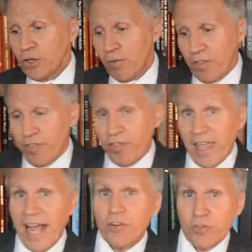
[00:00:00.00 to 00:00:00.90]
you have a
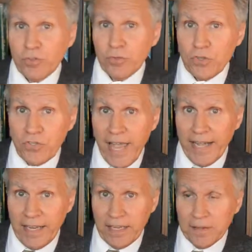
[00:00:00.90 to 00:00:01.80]
theatrical
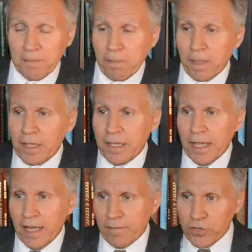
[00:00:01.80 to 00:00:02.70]
setting,
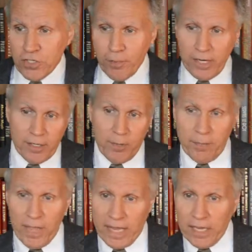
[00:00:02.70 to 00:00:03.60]
and for somebody to
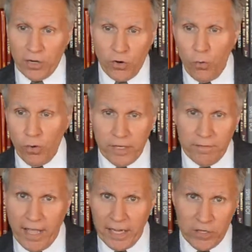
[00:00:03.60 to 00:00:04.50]
be making a
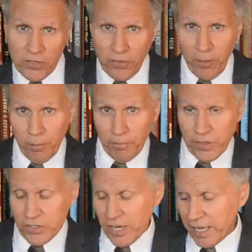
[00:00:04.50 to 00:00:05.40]
coin vanish from
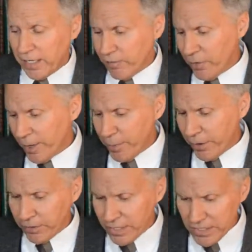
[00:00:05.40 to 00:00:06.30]
this hand and
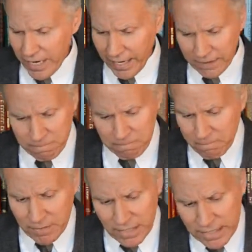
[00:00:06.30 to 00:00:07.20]
reappear in this hand
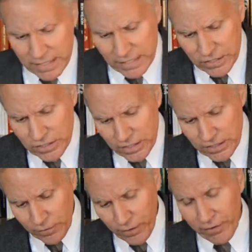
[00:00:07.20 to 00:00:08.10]

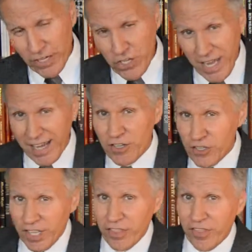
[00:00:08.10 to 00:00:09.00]
is a very
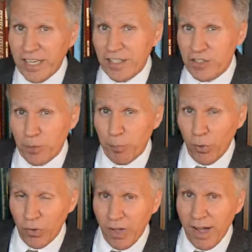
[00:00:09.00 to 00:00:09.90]
challenging thing to
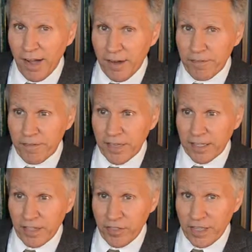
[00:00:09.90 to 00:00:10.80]
pull off
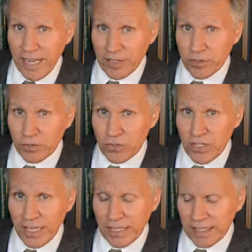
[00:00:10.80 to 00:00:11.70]
in a theatrical
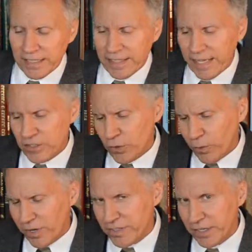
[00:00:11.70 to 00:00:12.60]
setting like that. So
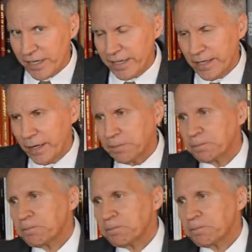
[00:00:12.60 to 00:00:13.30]
it wasn't a good idea.